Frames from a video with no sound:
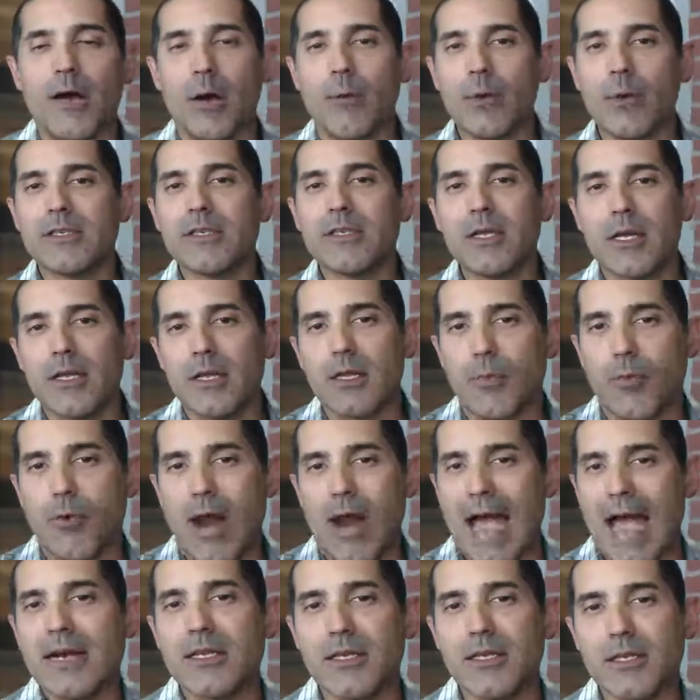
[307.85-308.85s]
I wasn't in the
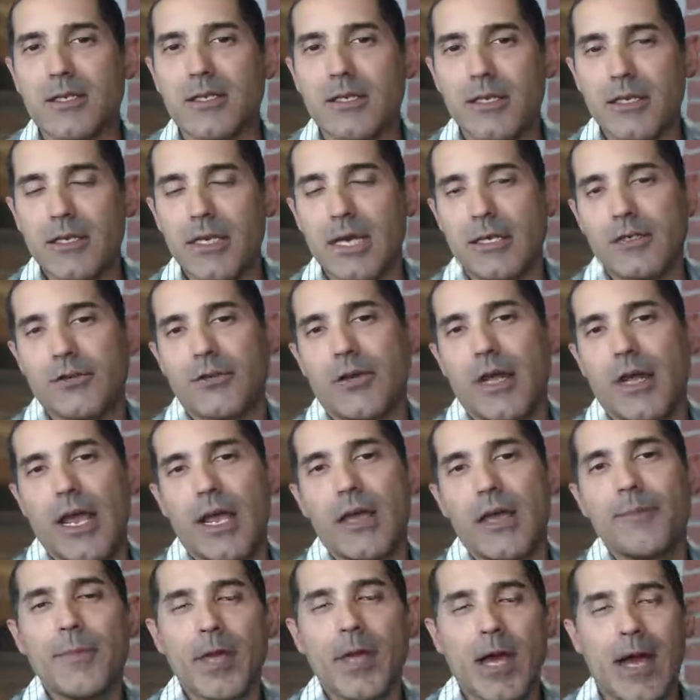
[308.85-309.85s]
practice
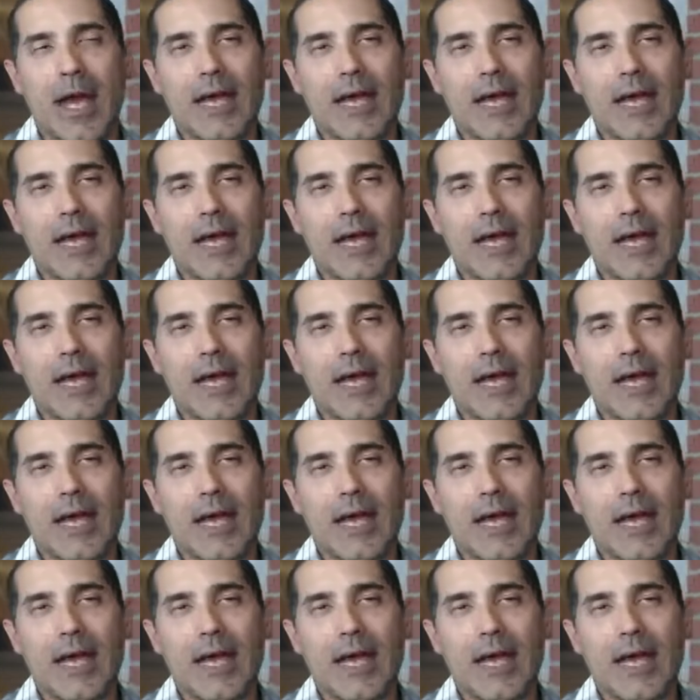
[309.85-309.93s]
yesterday.